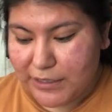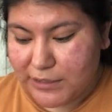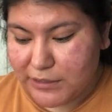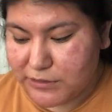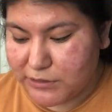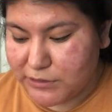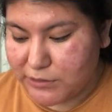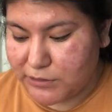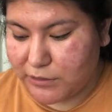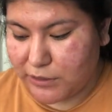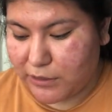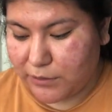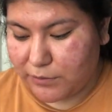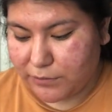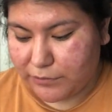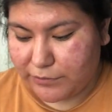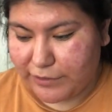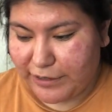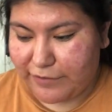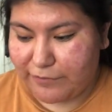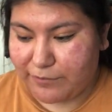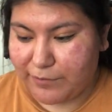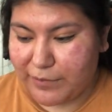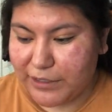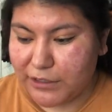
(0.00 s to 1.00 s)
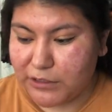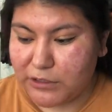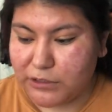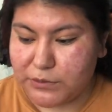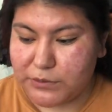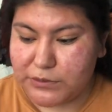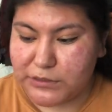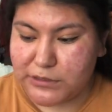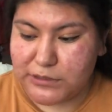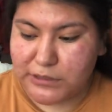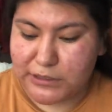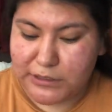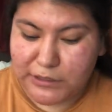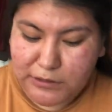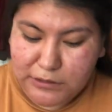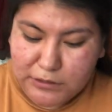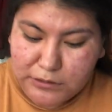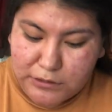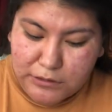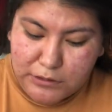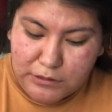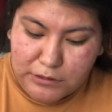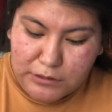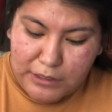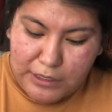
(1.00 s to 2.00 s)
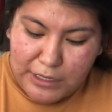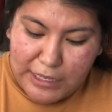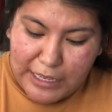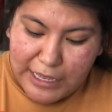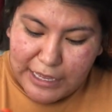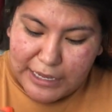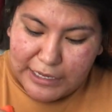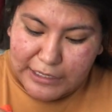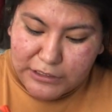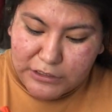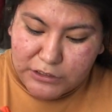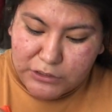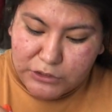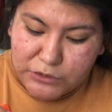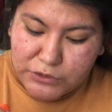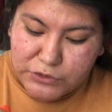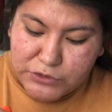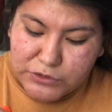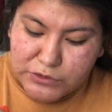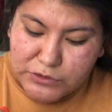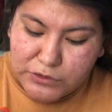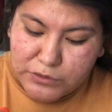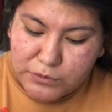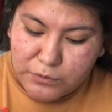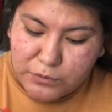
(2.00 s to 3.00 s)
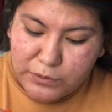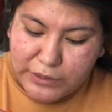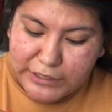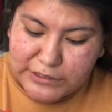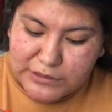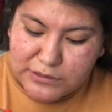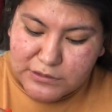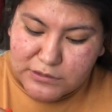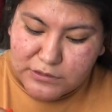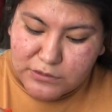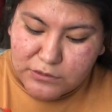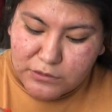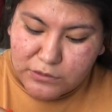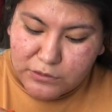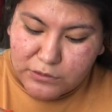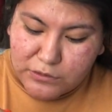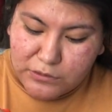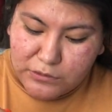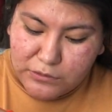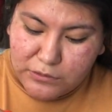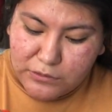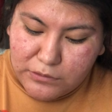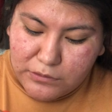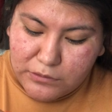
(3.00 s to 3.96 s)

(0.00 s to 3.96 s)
So grab my glue stick, add glue to the white skull.